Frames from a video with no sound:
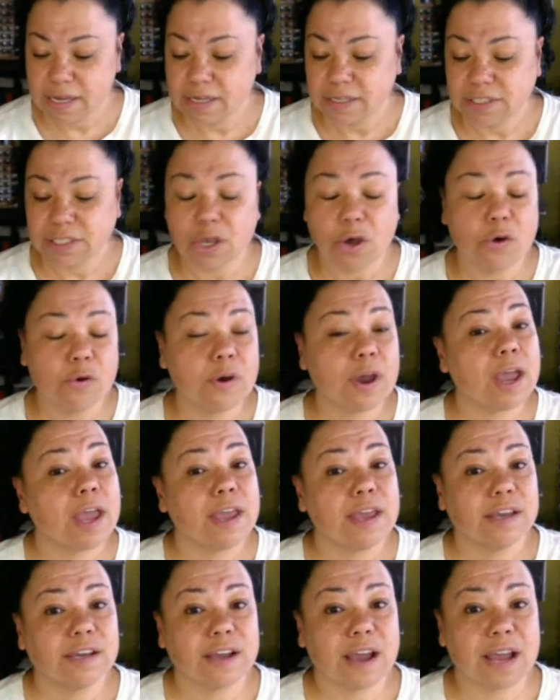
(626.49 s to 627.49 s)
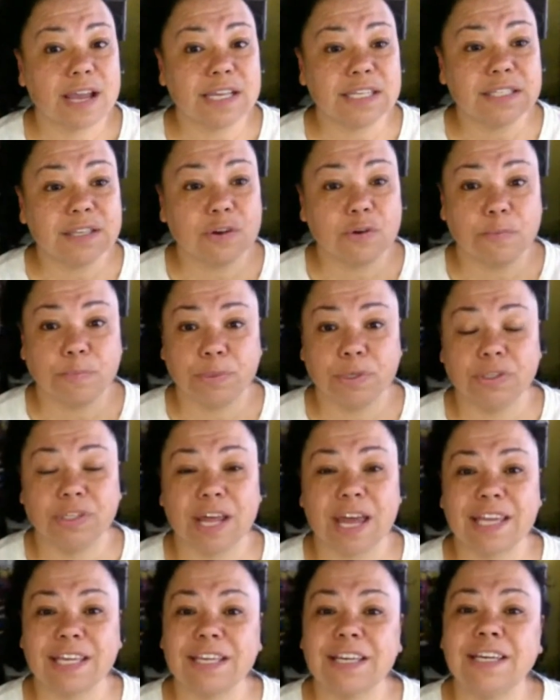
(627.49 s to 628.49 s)
So guys, hope you
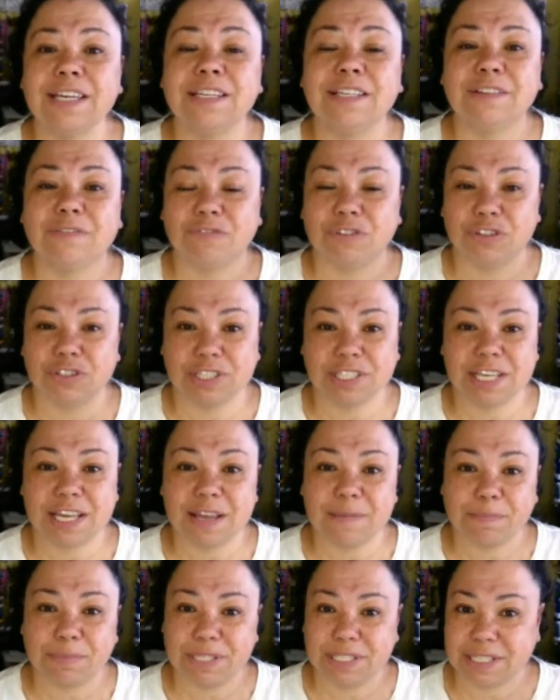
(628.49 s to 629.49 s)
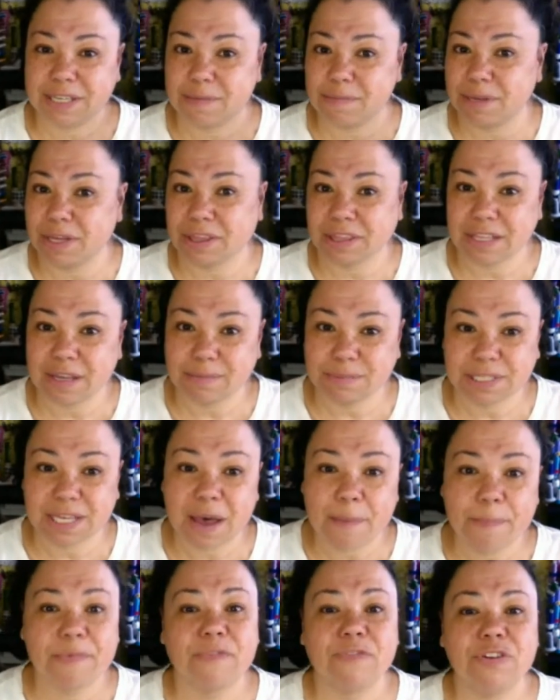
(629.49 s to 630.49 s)
like it. If you did, please give me a thumbs
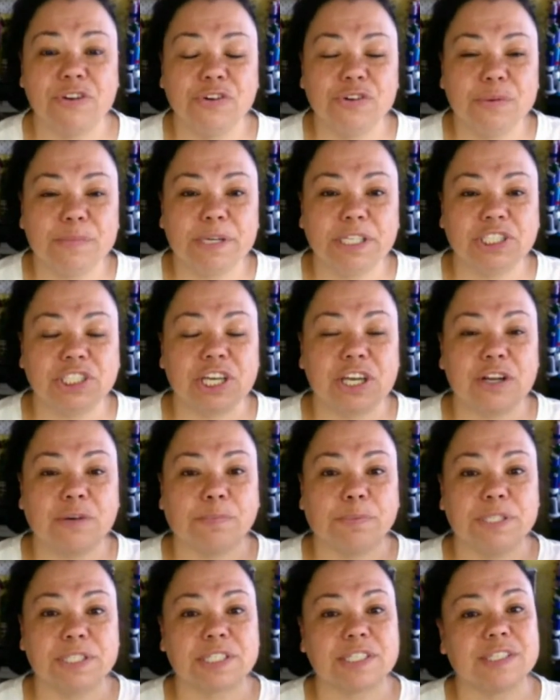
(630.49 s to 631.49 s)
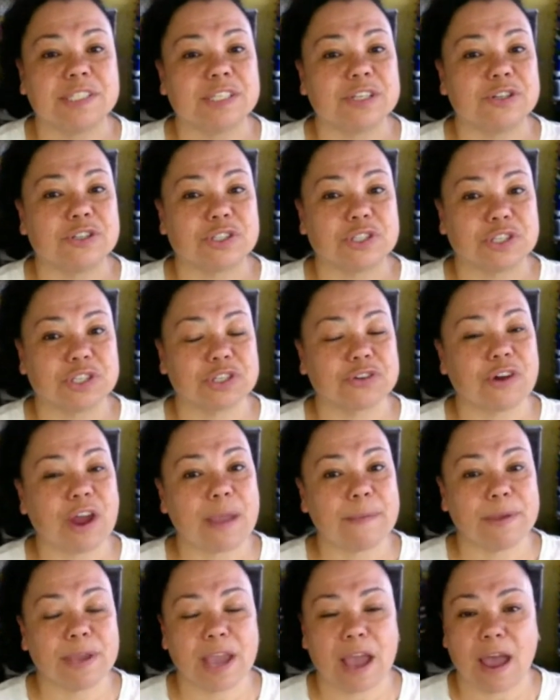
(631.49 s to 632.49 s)
up. If you're new to my channel, please consider
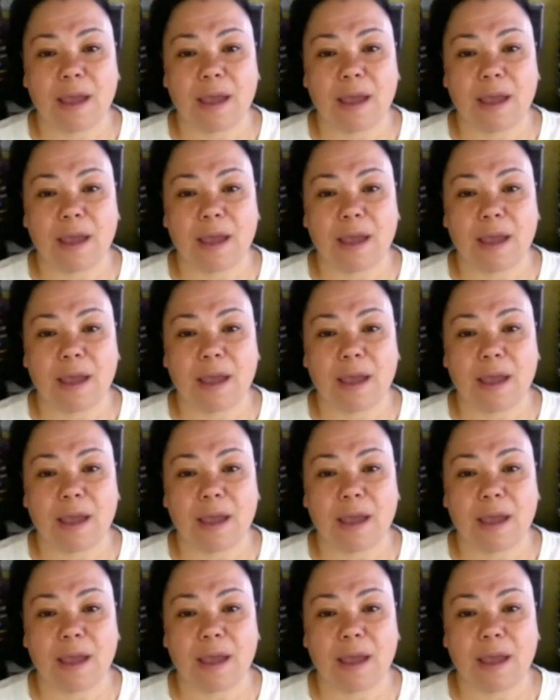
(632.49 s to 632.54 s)
subscribing.